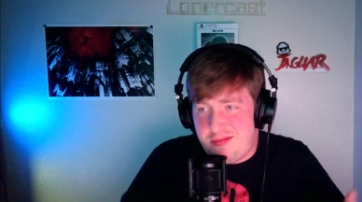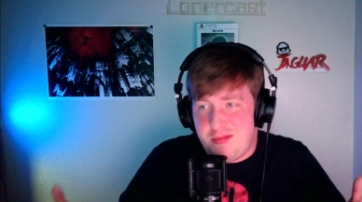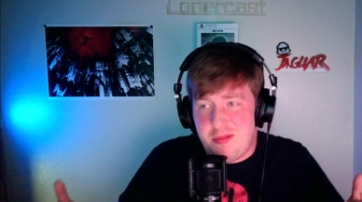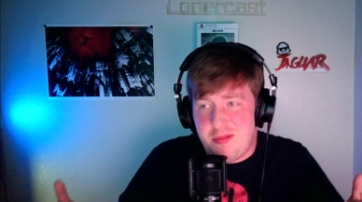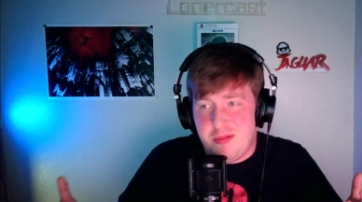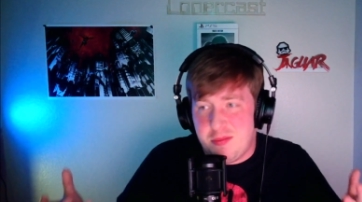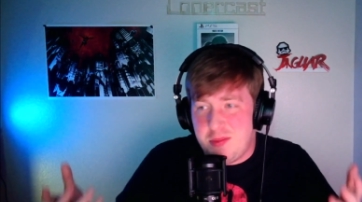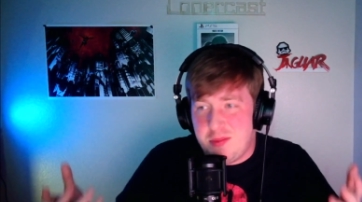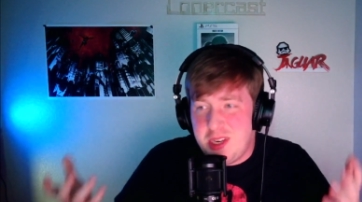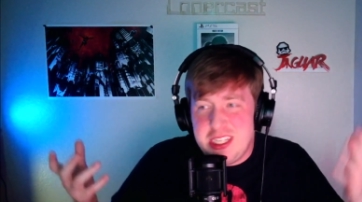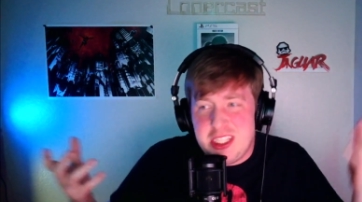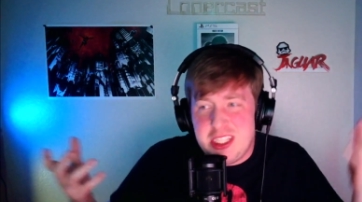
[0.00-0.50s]

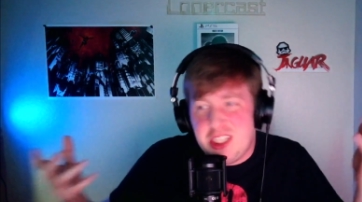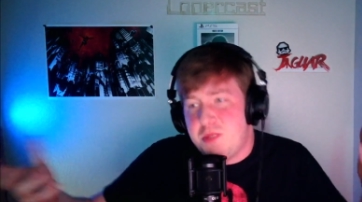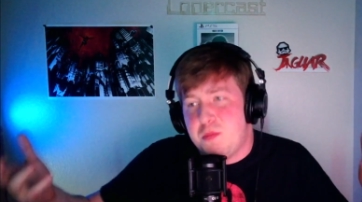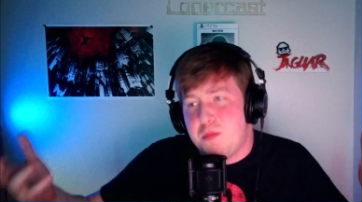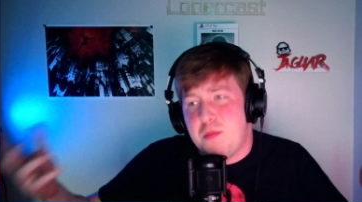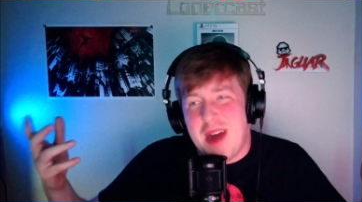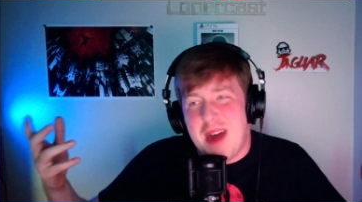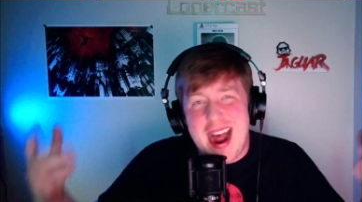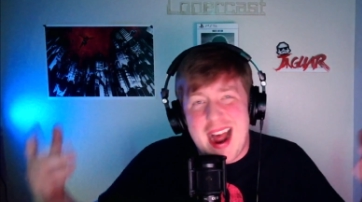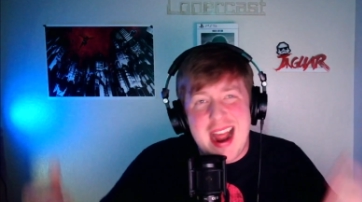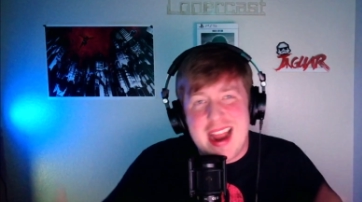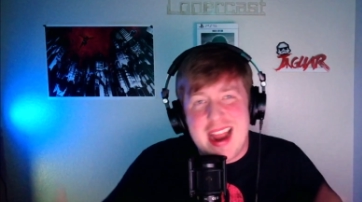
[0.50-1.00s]
we just
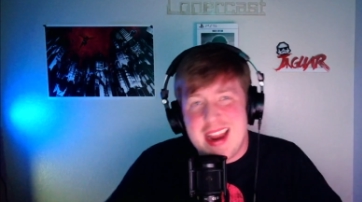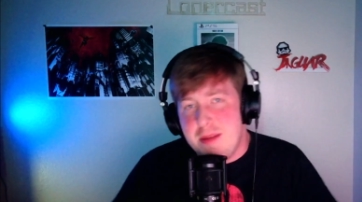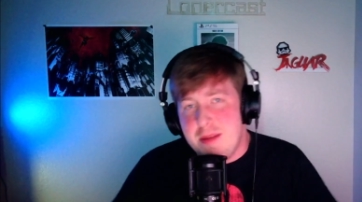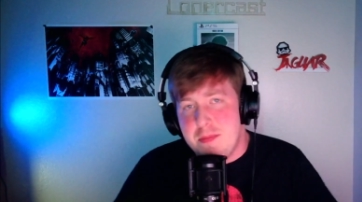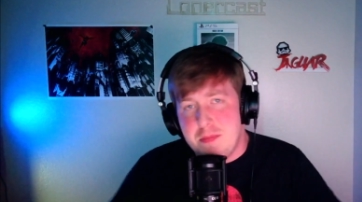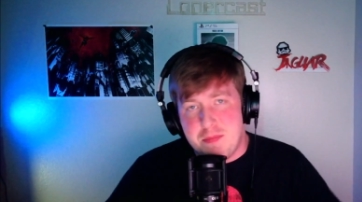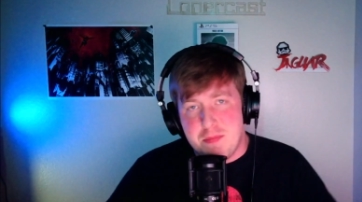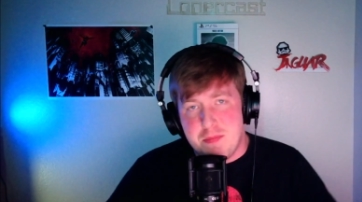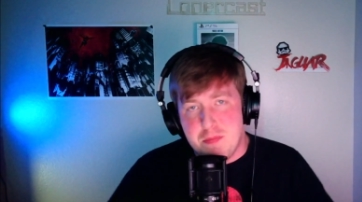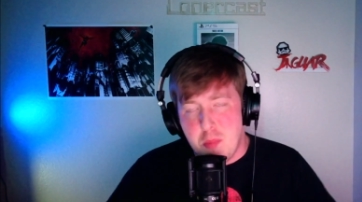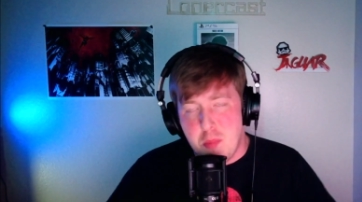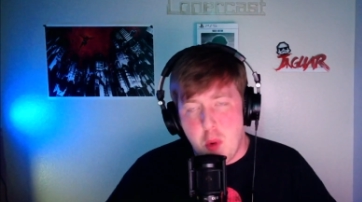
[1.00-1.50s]
buy
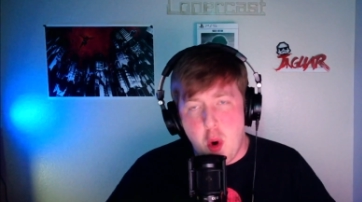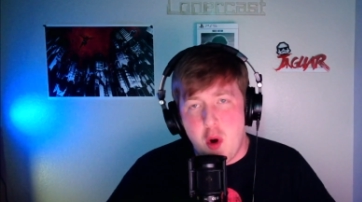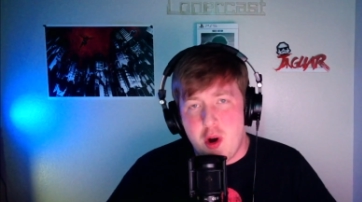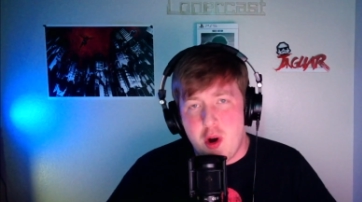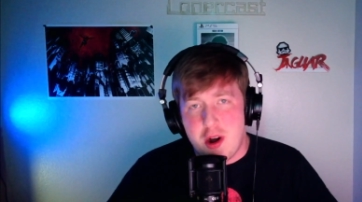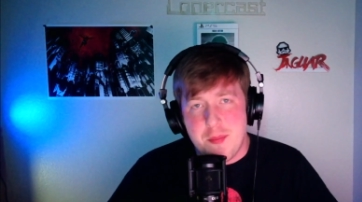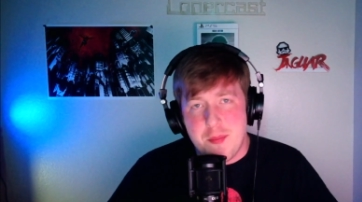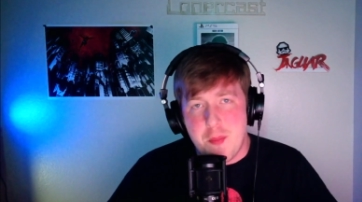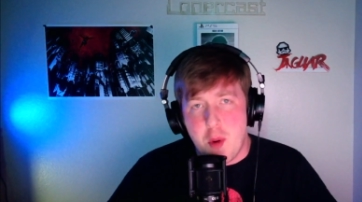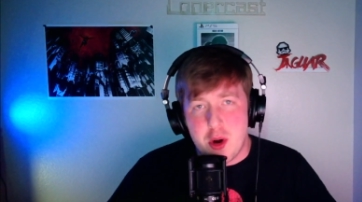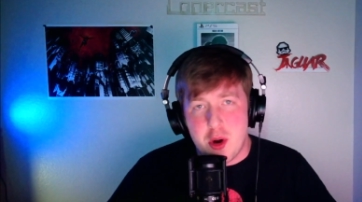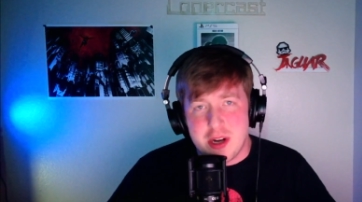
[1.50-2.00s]
more
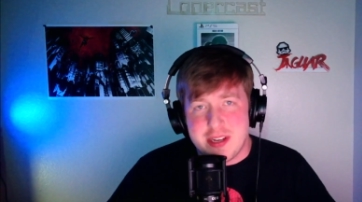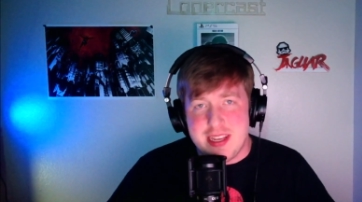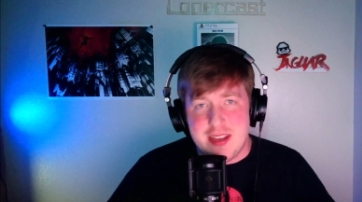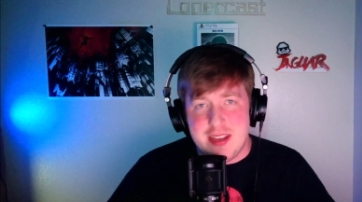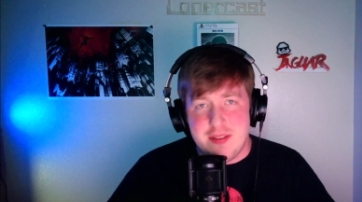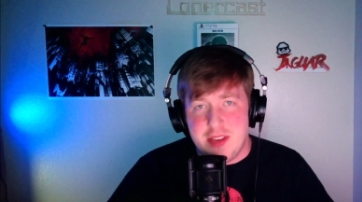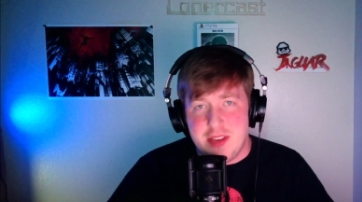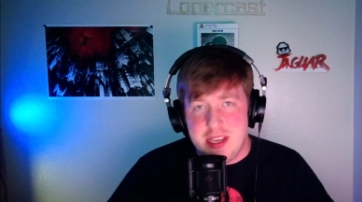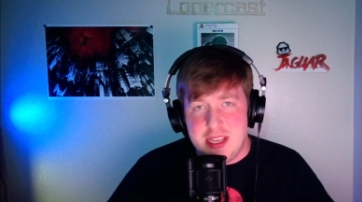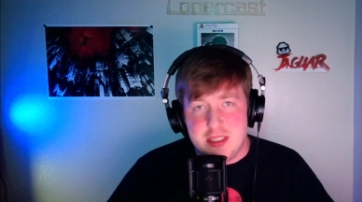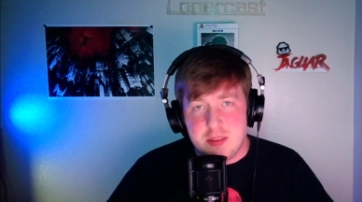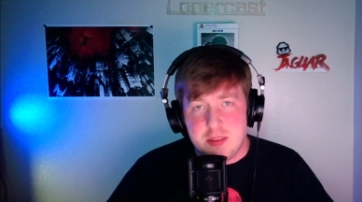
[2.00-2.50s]
and more
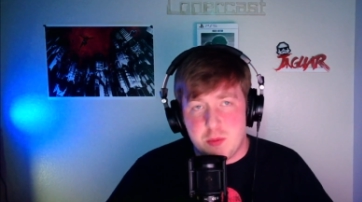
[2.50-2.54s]
TVs.